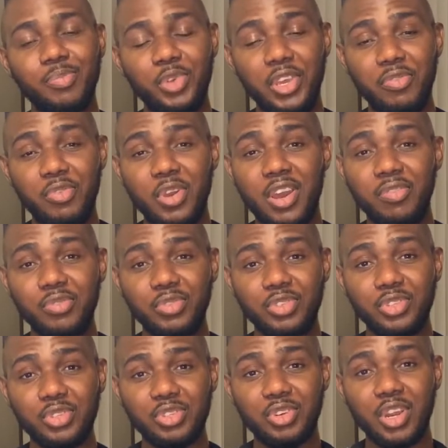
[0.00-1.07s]
If you haven't
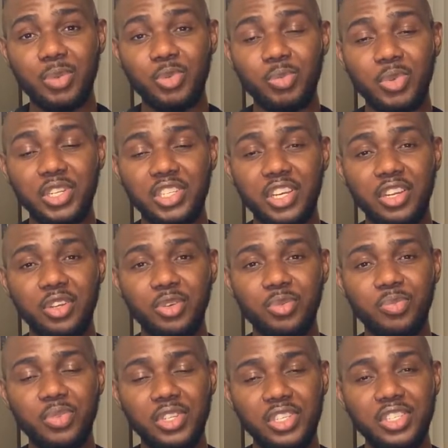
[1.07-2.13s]
subscribed to my channel,
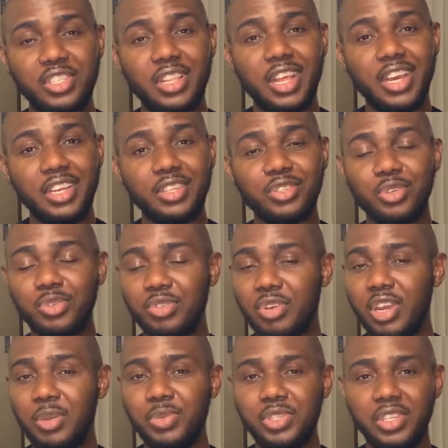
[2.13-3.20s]
please like,
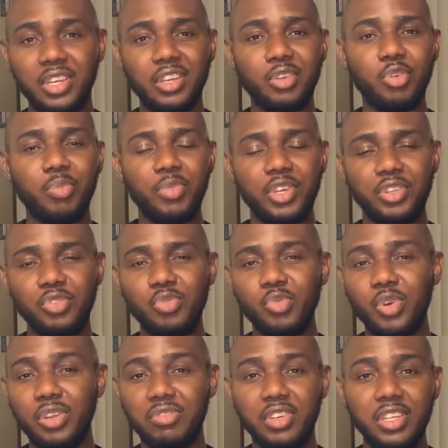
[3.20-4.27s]
subscribe, share, comment, do
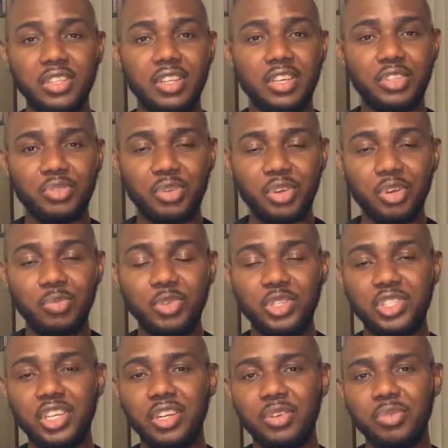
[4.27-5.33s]
whatever it takes to help this
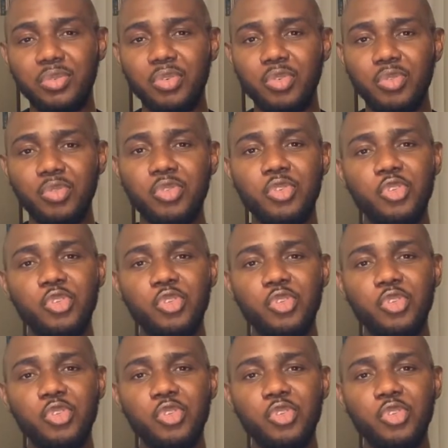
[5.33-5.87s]
channel grow.